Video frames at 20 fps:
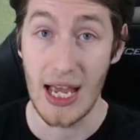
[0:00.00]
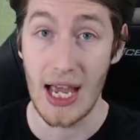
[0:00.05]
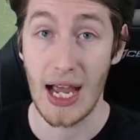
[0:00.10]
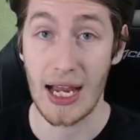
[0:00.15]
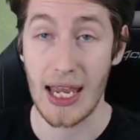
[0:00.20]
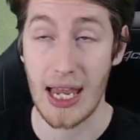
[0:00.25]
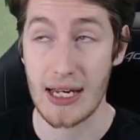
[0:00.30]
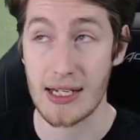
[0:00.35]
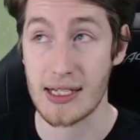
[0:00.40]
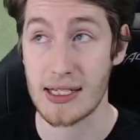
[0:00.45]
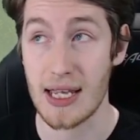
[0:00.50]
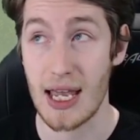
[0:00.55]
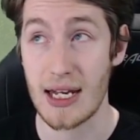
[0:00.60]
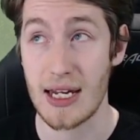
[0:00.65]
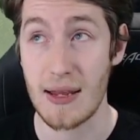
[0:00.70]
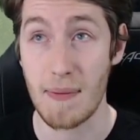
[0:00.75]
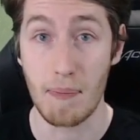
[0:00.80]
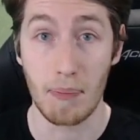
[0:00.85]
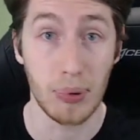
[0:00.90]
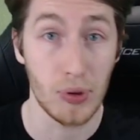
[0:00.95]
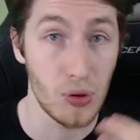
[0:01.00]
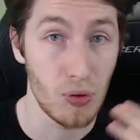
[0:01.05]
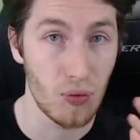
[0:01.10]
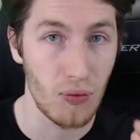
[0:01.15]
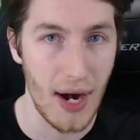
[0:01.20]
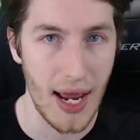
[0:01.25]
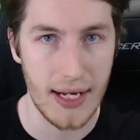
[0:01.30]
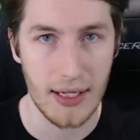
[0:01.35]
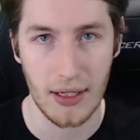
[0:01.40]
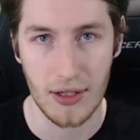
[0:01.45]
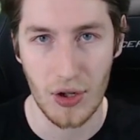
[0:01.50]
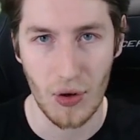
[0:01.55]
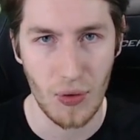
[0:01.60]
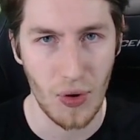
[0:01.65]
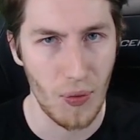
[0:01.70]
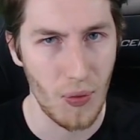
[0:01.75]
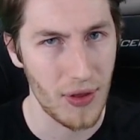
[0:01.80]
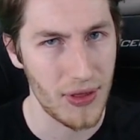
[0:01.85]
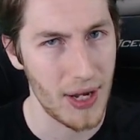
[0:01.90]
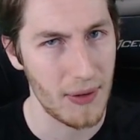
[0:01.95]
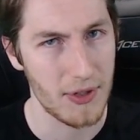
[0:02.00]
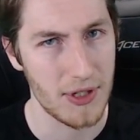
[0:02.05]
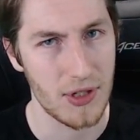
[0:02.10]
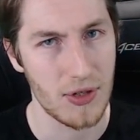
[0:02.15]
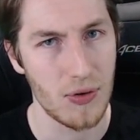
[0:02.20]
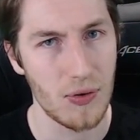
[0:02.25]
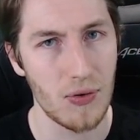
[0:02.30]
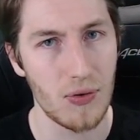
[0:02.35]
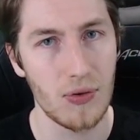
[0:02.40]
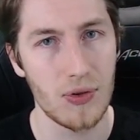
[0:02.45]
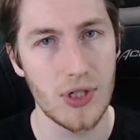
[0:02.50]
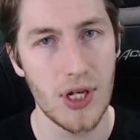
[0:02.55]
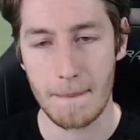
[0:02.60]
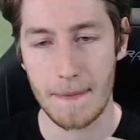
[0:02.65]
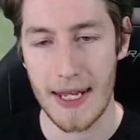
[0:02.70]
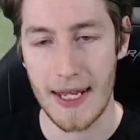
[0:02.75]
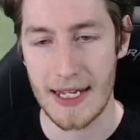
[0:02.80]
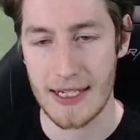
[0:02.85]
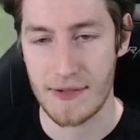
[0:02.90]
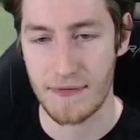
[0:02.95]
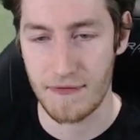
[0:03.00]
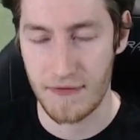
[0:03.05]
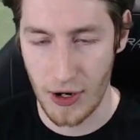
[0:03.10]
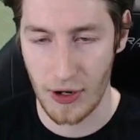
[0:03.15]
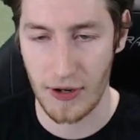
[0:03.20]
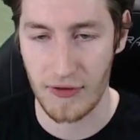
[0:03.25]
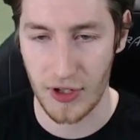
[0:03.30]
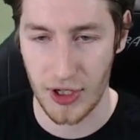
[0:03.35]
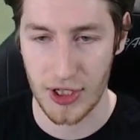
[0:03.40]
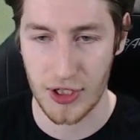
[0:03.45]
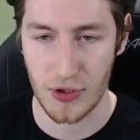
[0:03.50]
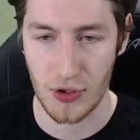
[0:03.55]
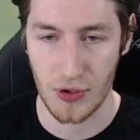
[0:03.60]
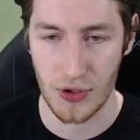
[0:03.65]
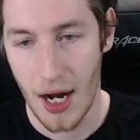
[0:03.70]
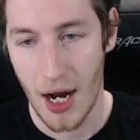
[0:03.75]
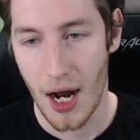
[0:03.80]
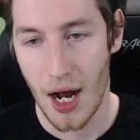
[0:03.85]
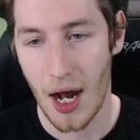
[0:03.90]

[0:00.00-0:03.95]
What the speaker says: against any blue-red, I don't know what that one's called. It's very, very good.